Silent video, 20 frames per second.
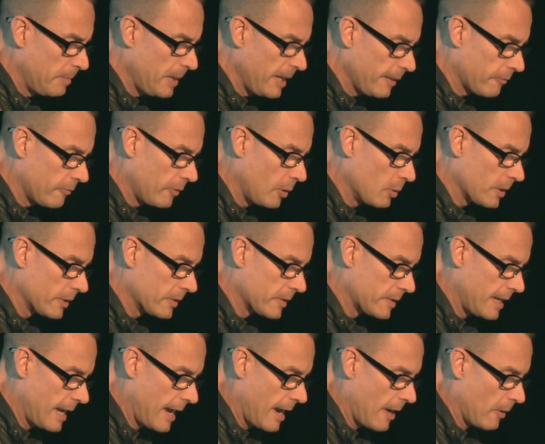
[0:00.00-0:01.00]
big
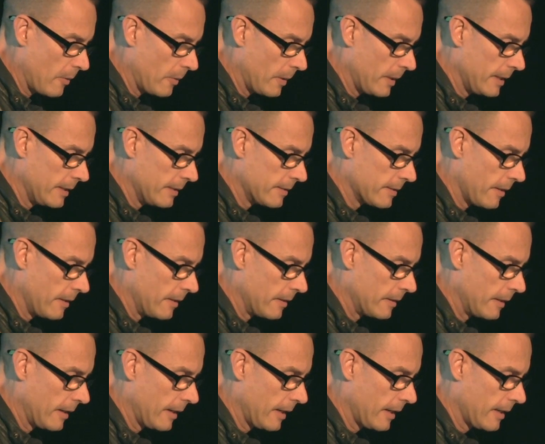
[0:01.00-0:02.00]
focus now is
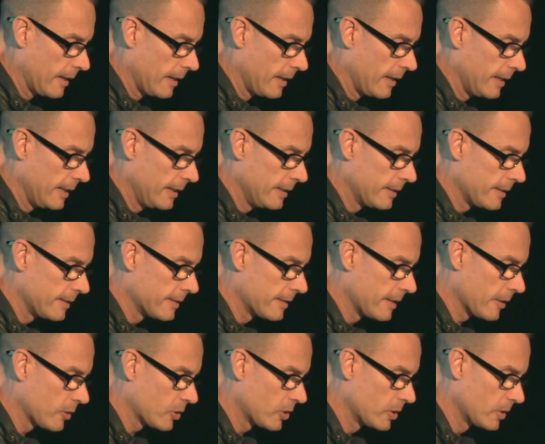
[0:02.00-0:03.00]
on
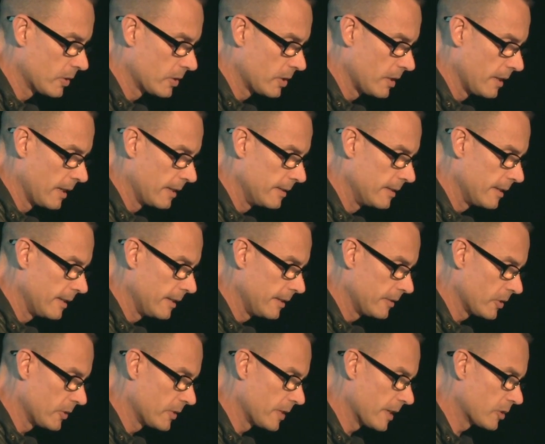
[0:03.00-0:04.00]

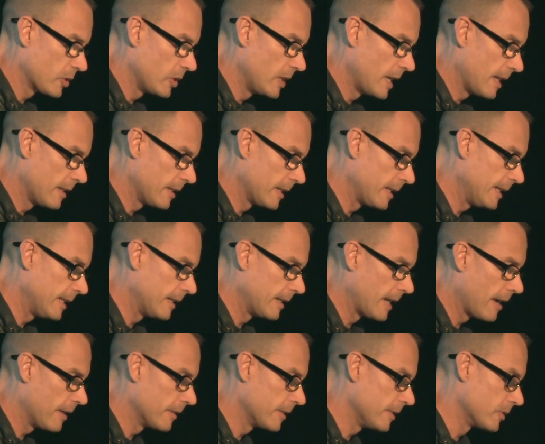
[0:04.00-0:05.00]
intersectionality
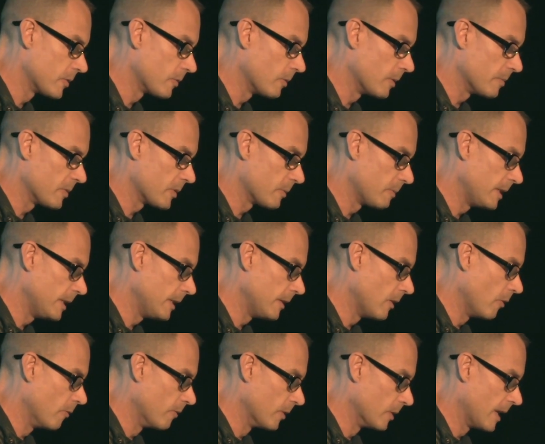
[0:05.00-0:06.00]
and how these groups
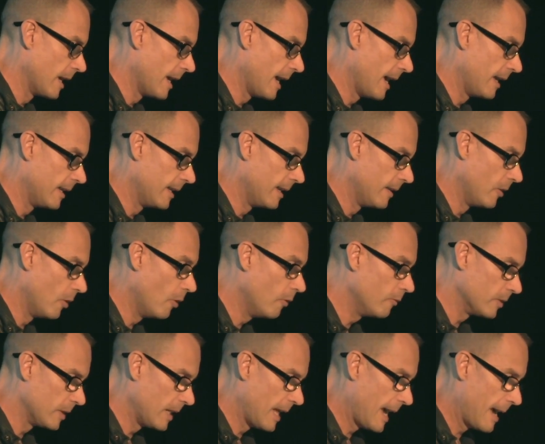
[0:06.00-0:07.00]
really
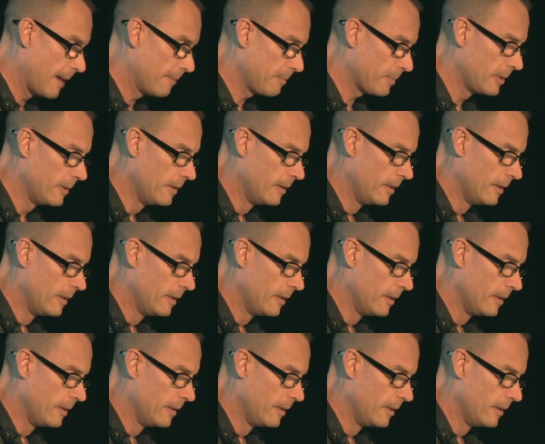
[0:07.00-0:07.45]
overlap.